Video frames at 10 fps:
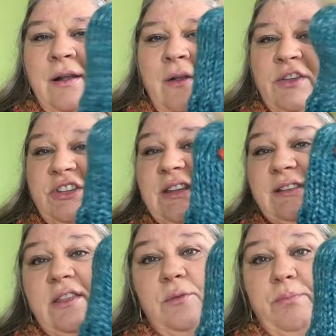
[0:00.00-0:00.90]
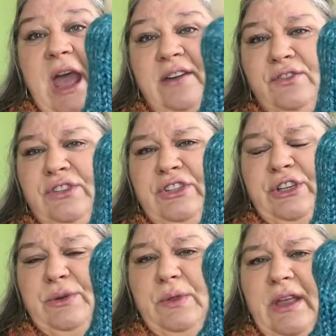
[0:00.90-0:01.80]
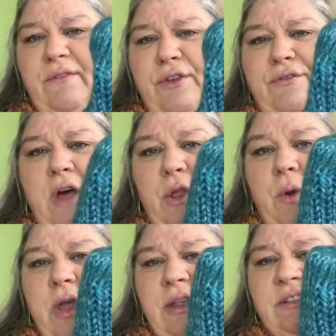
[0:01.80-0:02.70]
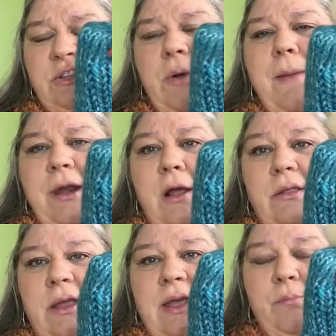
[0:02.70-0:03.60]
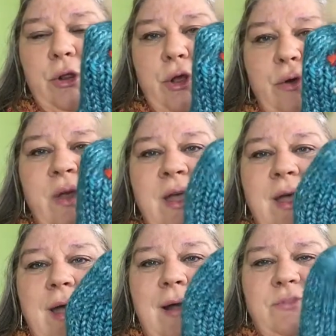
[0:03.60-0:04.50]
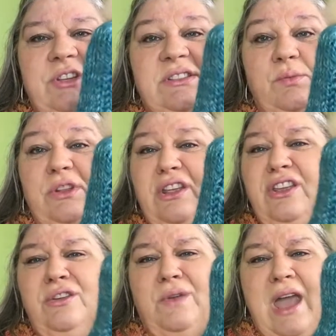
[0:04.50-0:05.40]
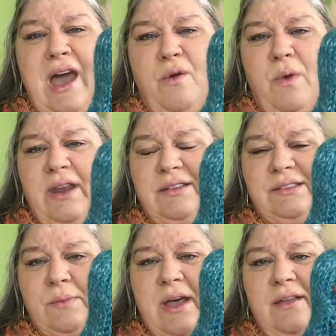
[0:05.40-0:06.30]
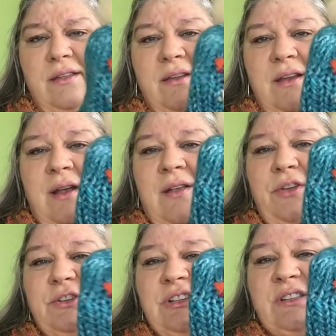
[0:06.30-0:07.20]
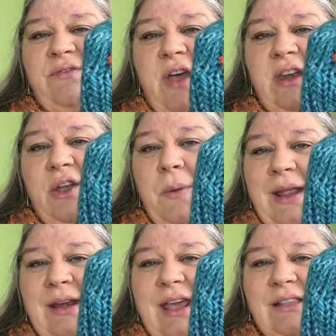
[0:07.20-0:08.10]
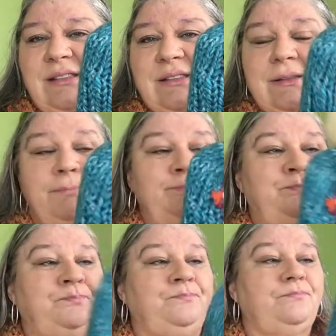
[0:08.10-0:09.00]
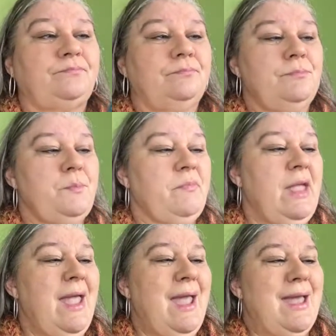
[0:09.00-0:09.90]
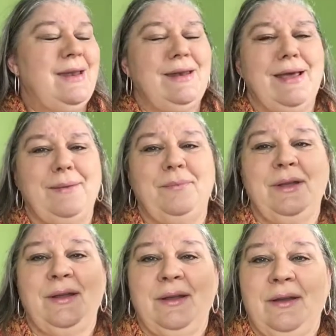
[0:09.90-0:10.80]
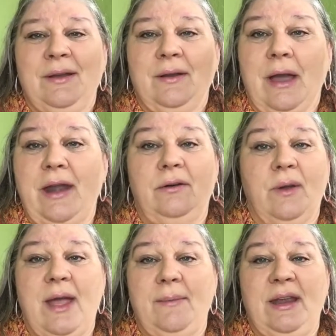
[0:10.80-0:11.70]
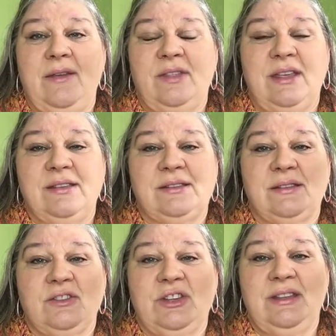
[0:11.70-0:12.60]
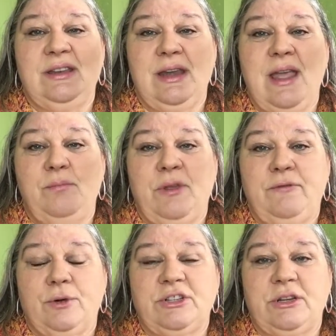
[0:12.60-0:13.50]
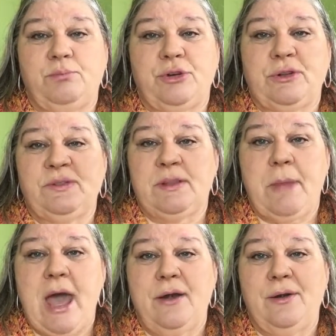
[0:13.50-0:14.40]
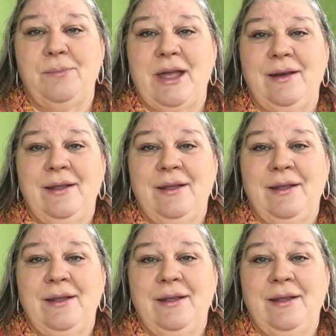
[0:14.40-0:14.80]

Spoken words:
she does other patterns too. Like if you follow her on Instagram, and I'll link it below. She's a really cute cow one as well. They're just fun, quick knits. And I don't know how many of these she knit before she produced the pattern, but